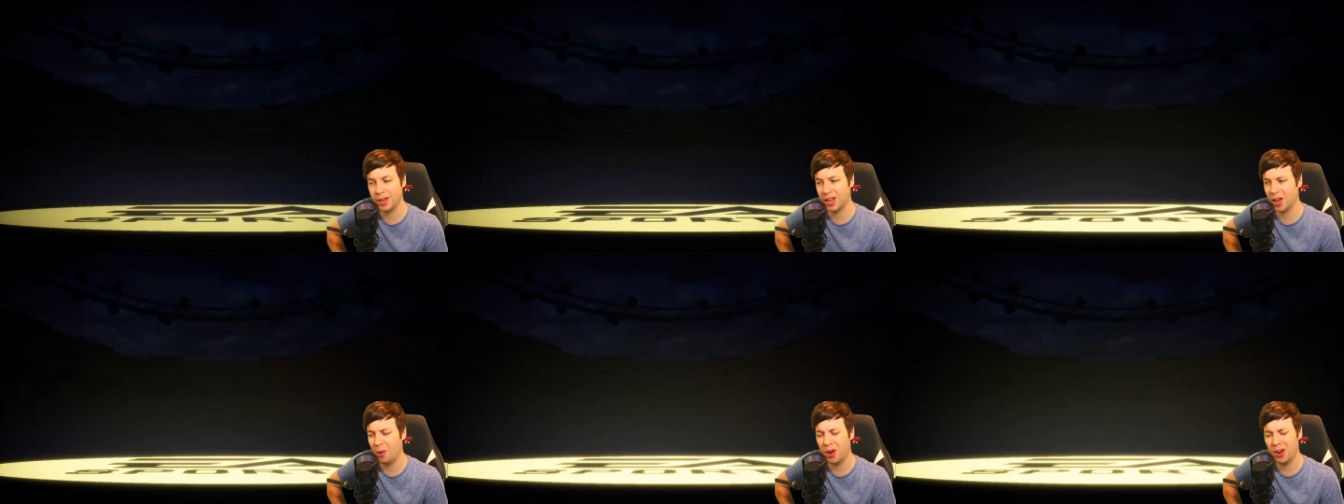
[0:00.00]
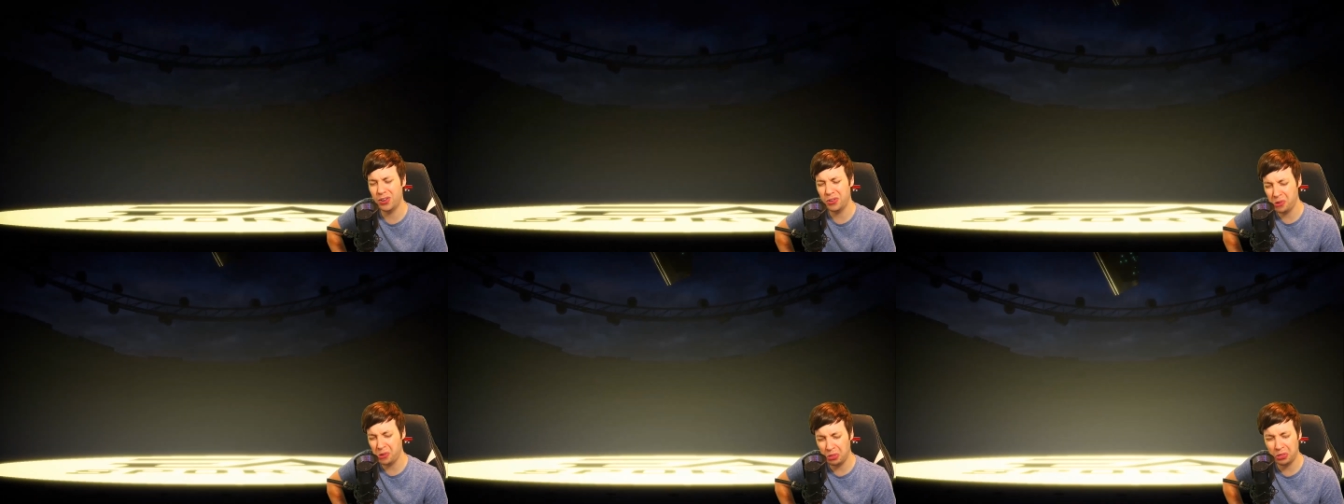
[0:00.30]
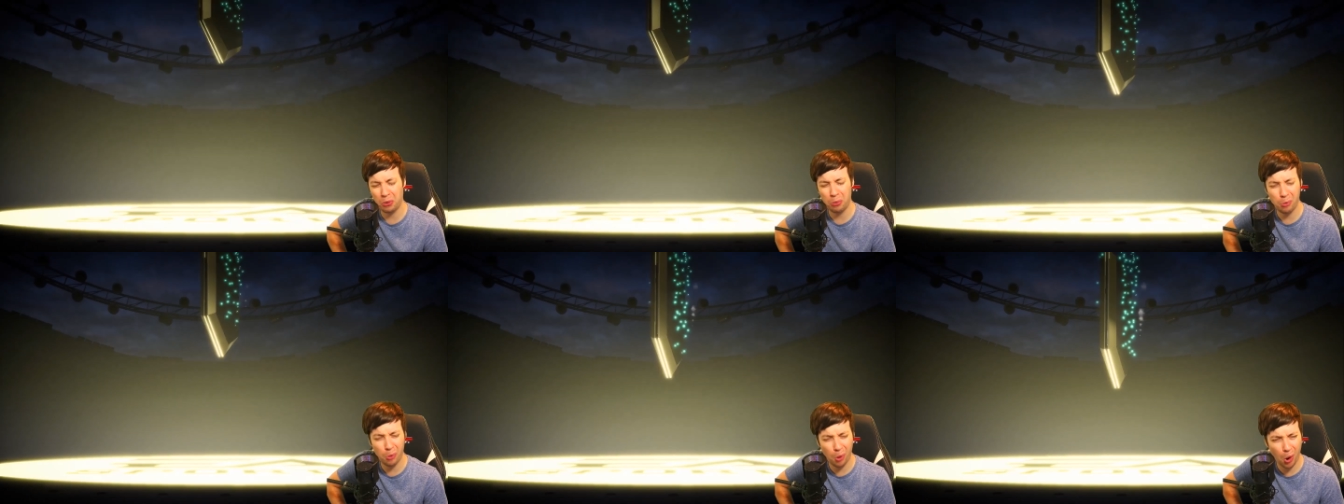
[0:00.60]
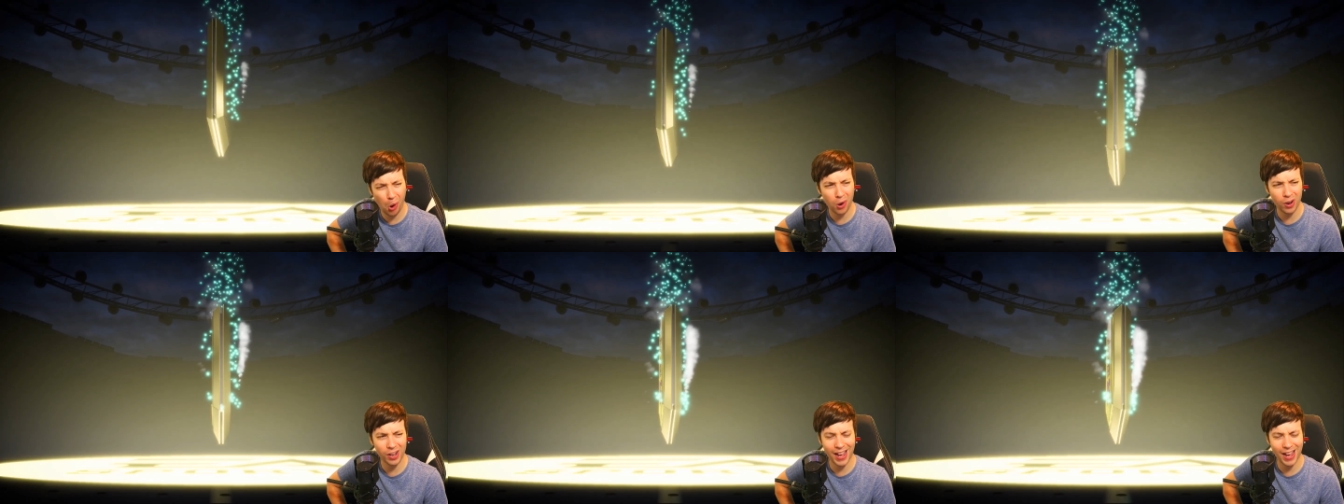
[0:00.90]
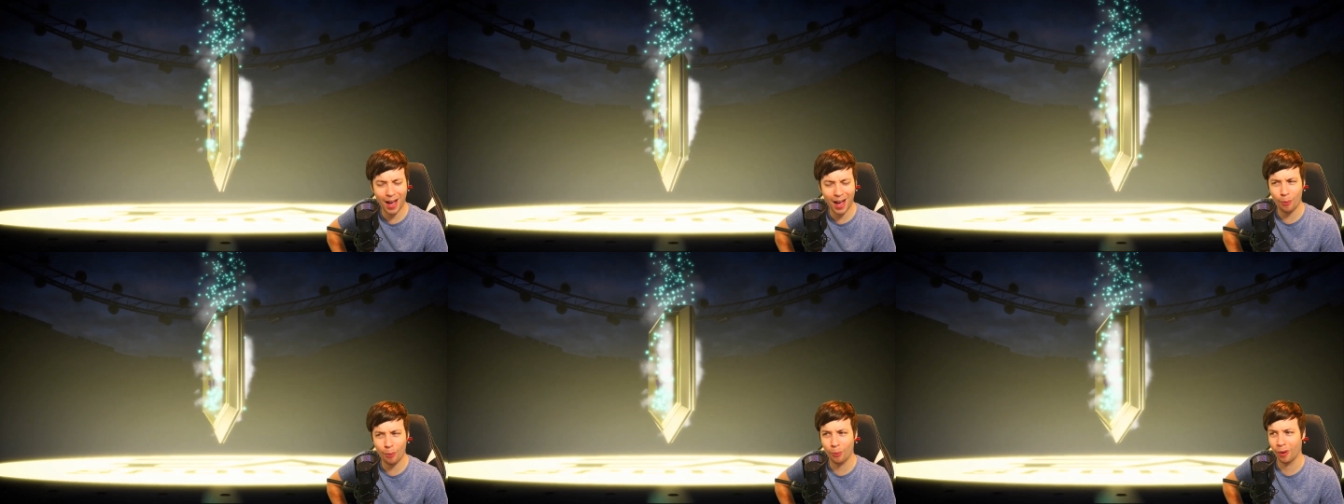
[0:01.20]
we go. Another
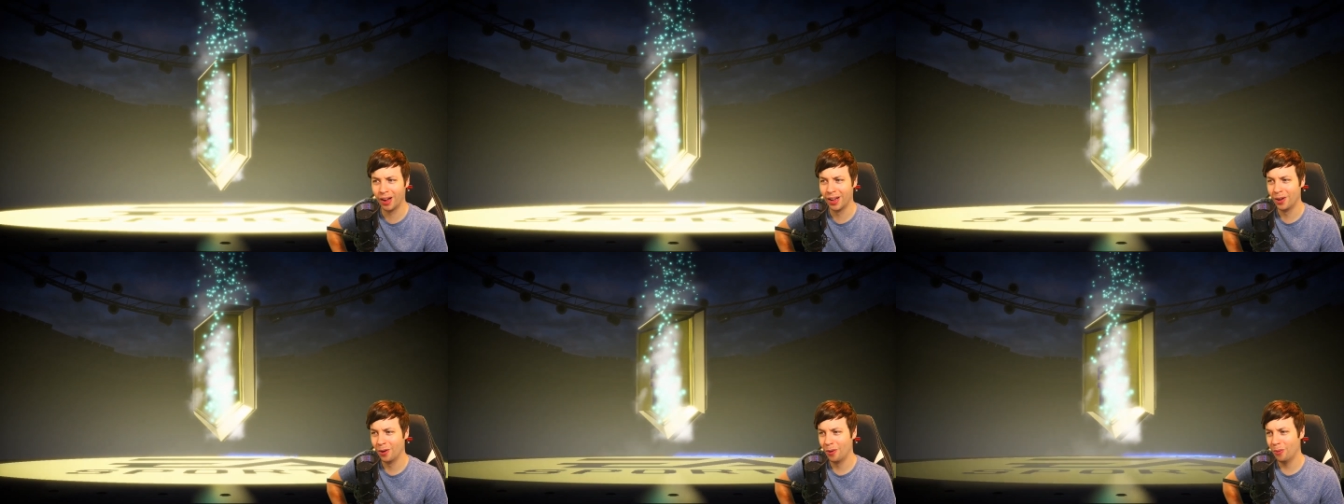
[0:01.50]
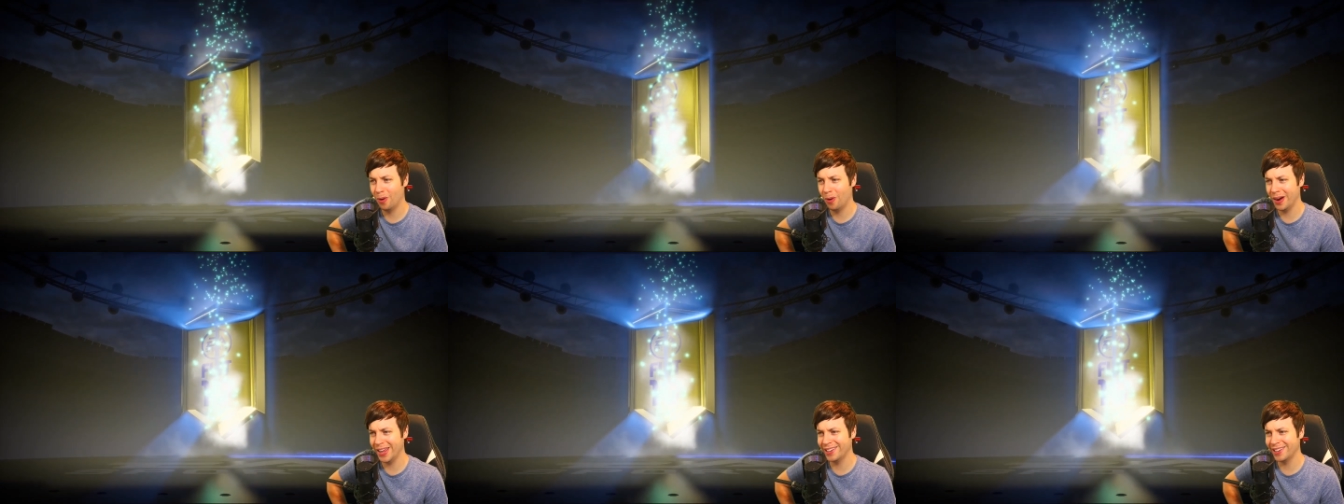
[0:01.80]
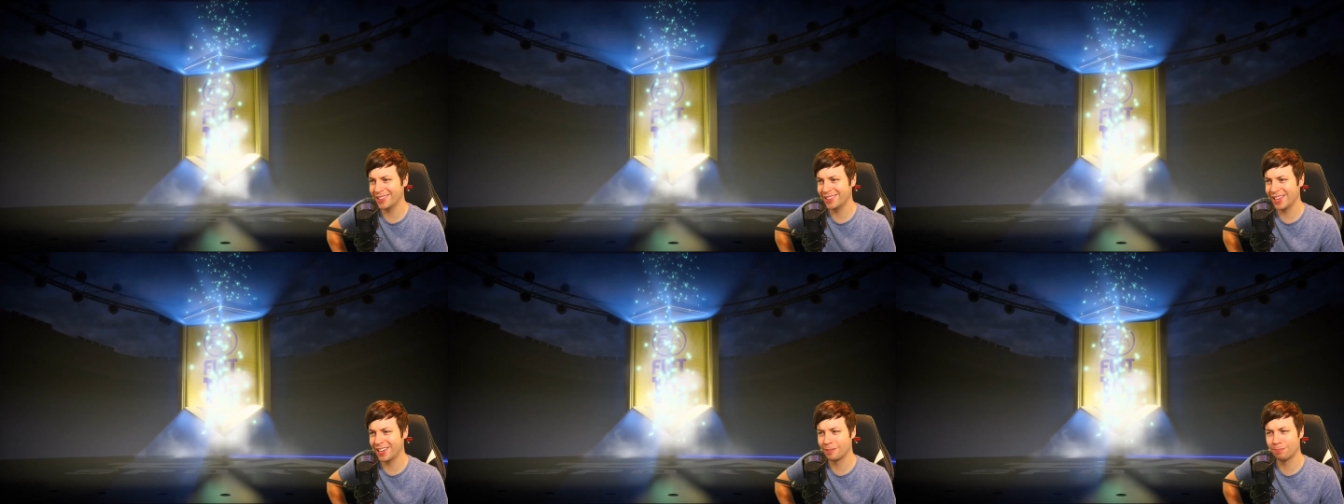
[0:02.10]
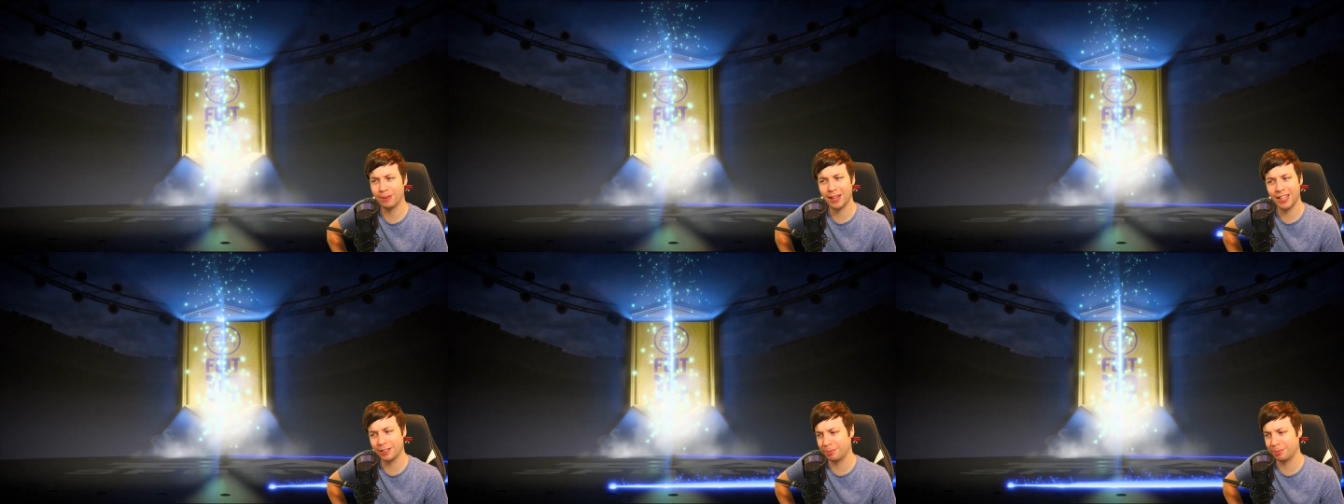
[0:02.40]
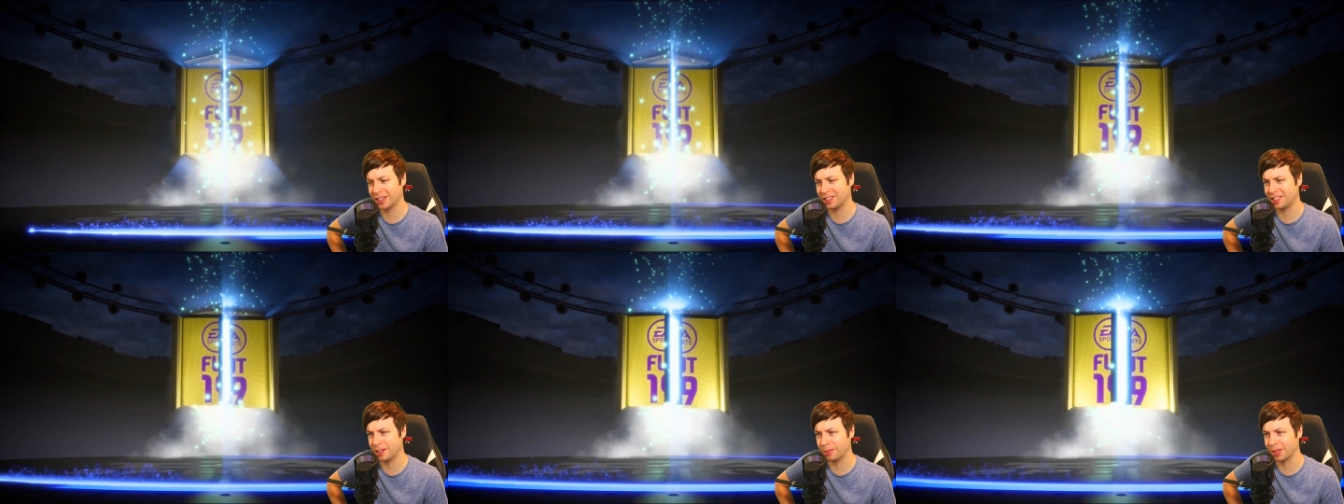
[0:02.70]
walkout. What is this? Please
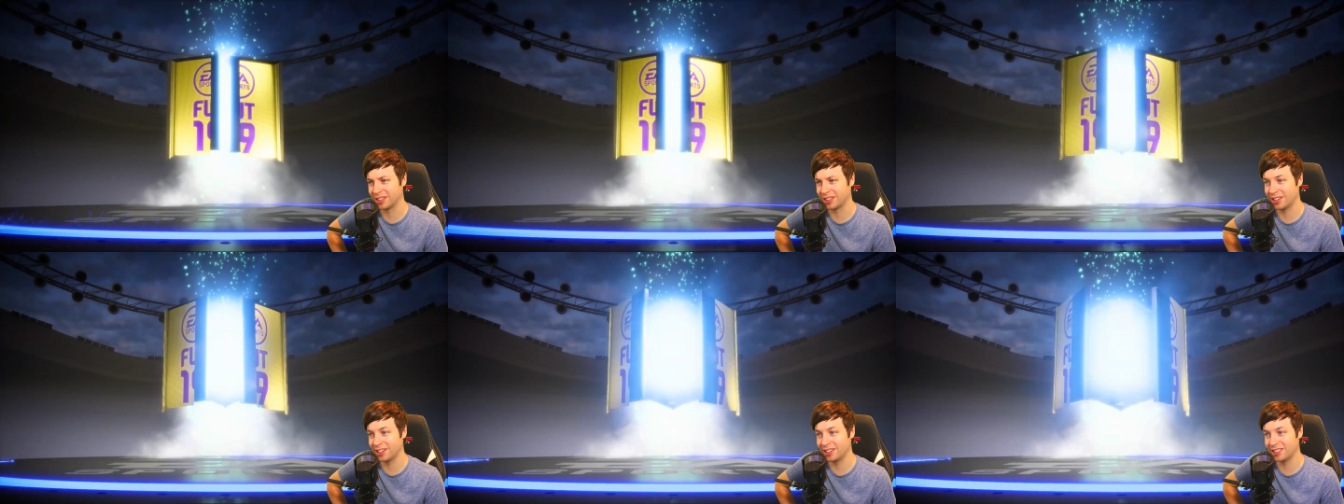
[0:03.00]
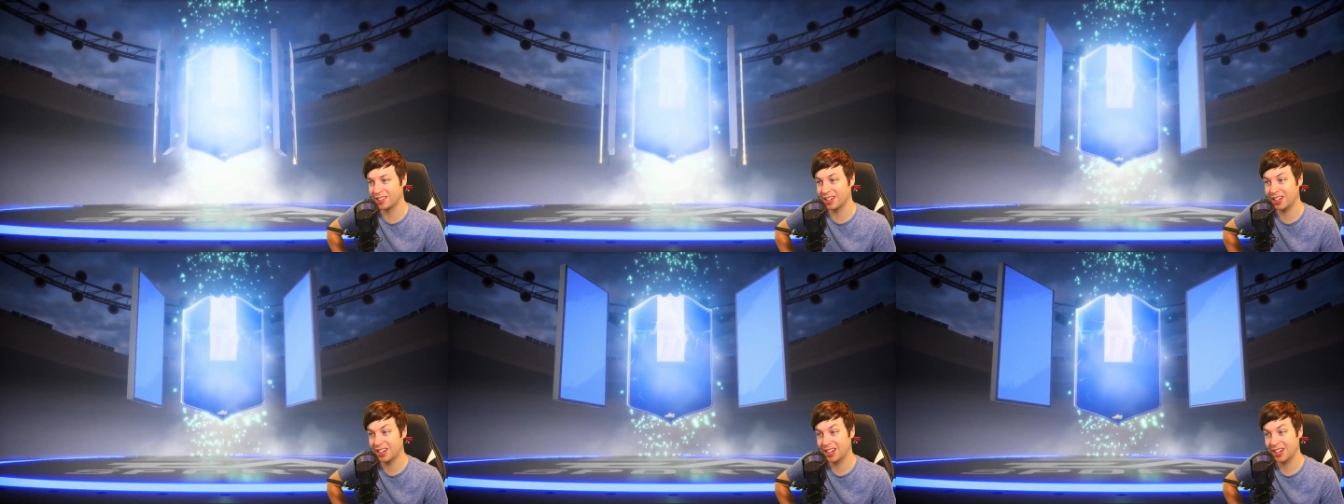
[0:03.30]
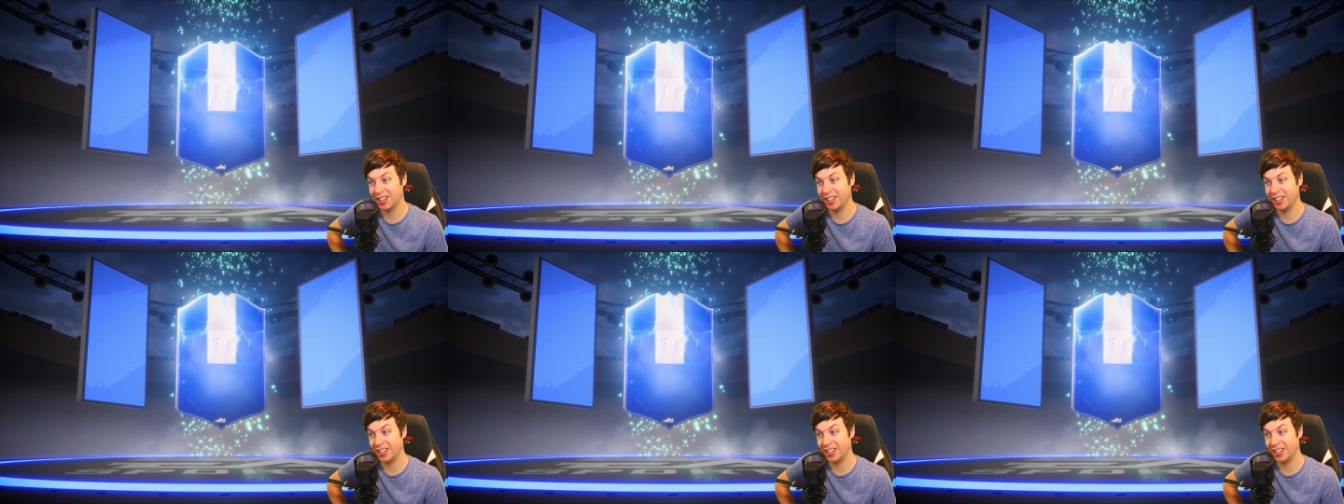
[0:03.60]
be a team of the season.